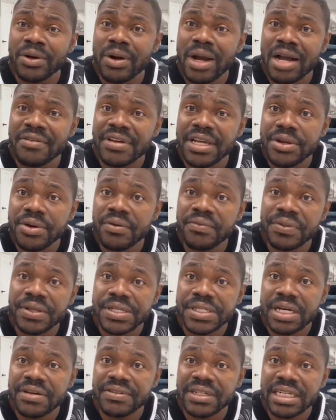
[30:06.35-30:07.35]
All I have is
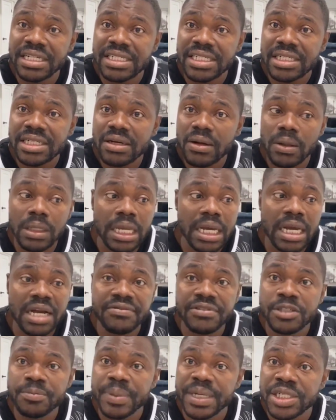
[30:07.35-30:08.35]
pictures, text
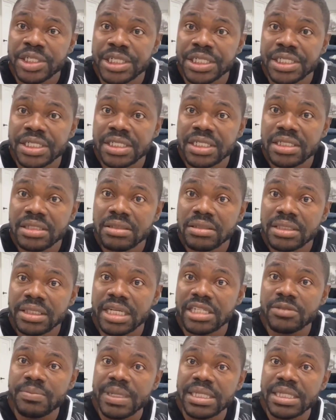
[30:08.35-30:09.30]
messages, WhatsApp messages,